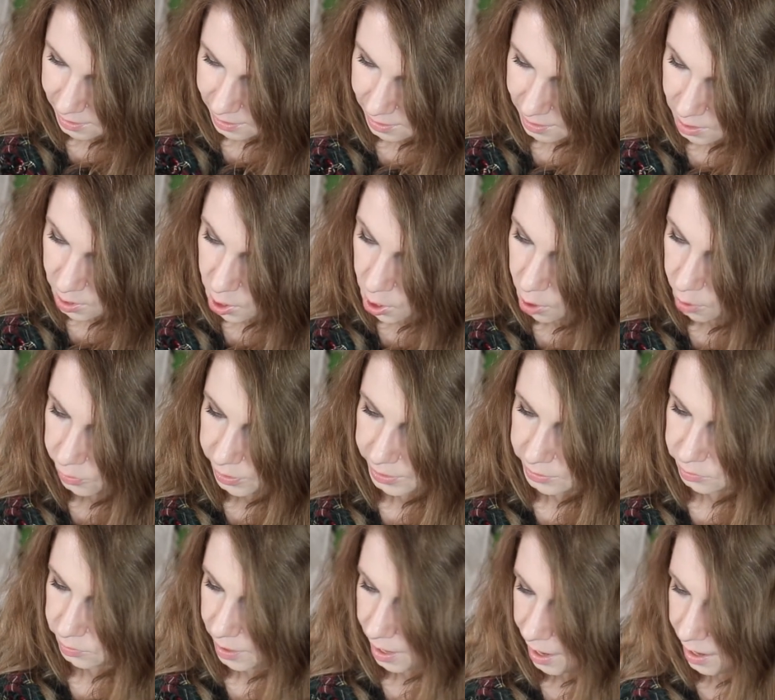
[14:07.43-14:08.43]
No, they
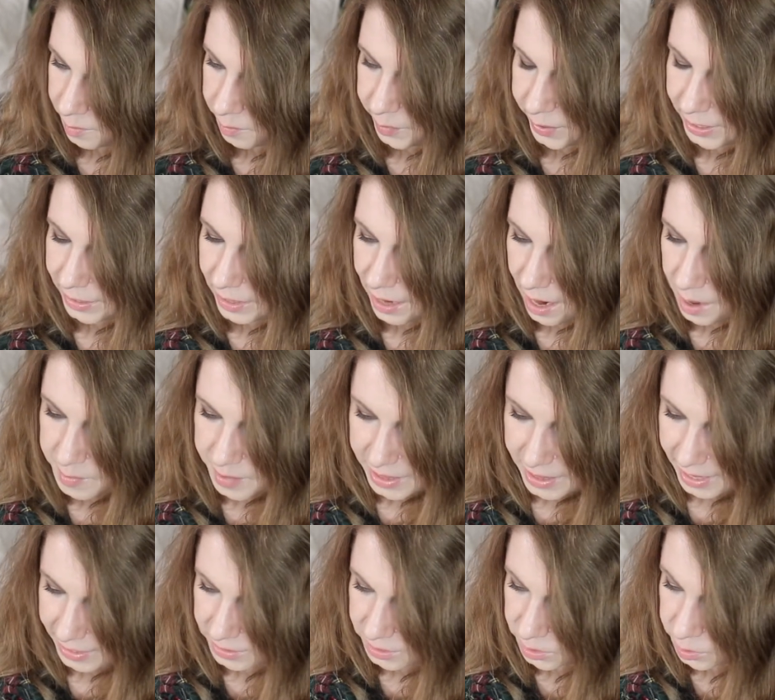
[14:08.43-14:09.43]
do not, but I mean,
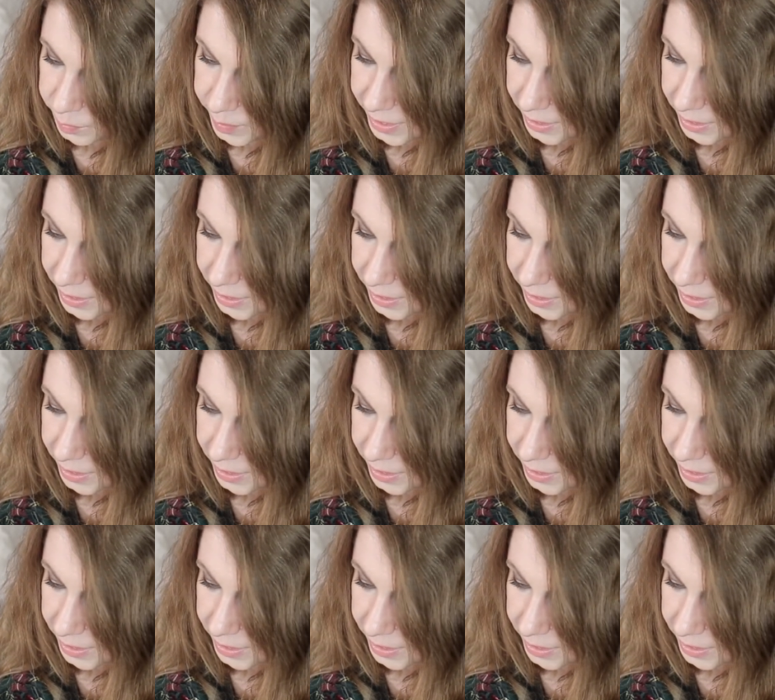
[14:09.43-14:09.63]
that's to be